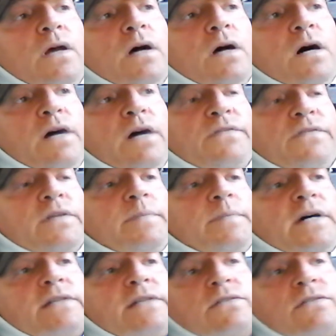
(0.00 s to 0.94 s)
Off the
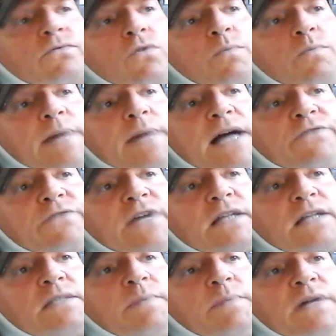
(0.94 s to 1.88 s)
bus, Rote
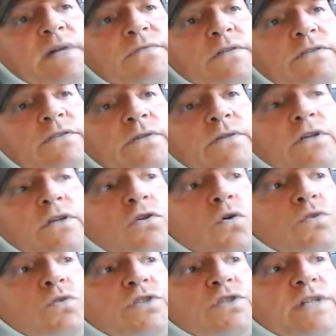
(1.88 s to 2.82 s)
backtracks by foot to the
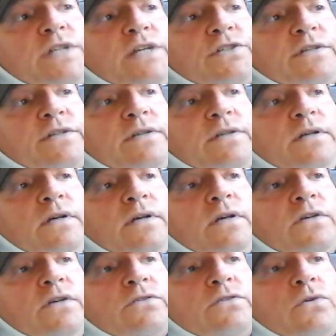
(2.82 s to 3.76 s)
coach station.
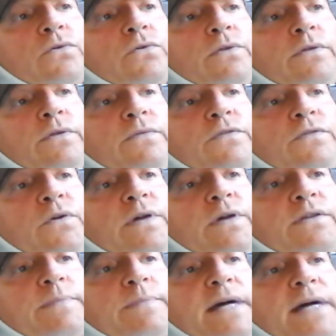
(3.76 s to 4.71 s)
So do the few
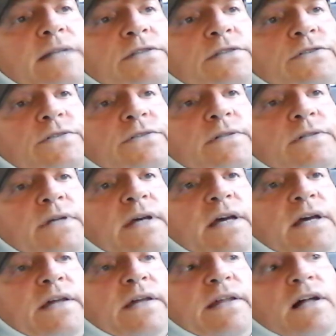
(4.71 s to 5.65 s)
other passengers.
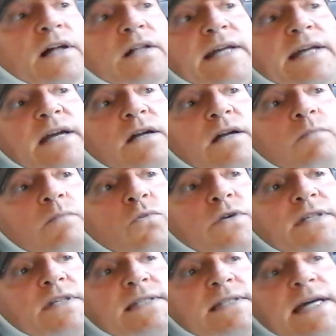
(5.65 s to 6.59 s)
They all get on
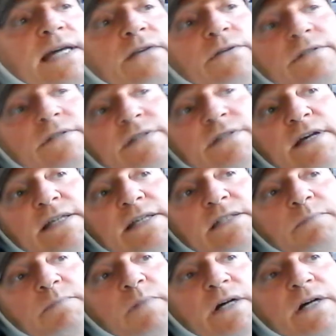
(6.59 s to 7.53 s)
board a
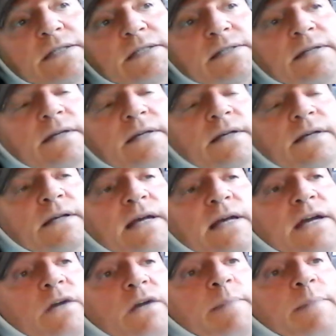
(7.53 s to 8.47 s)
standard-sized bus
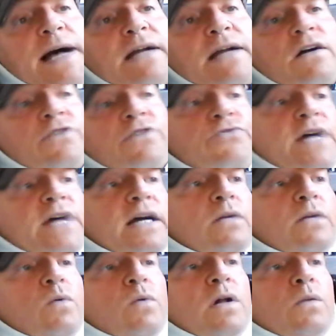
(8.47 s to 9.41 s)
and are back on track
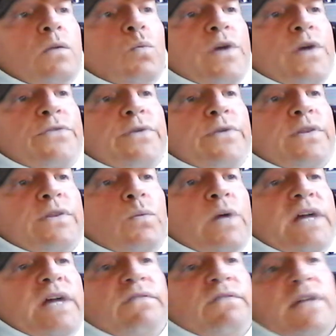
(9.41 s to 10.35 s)
while weathering the
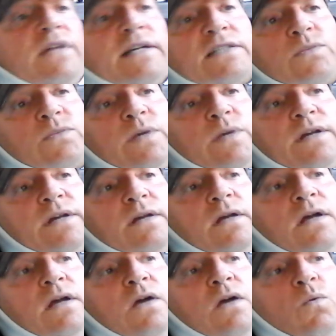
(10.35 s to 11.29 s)
wave like a sway,
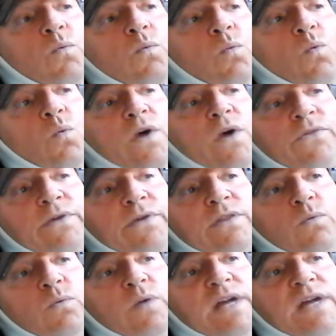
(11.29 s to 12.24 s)
weathering the
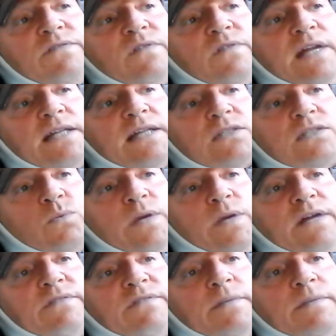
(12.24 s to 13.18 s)
wave-like sway
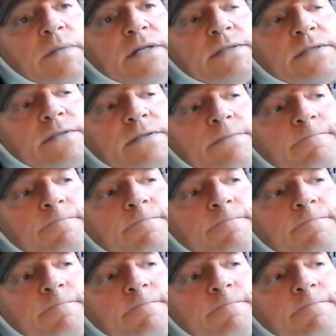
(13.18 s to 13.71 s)
of the bus.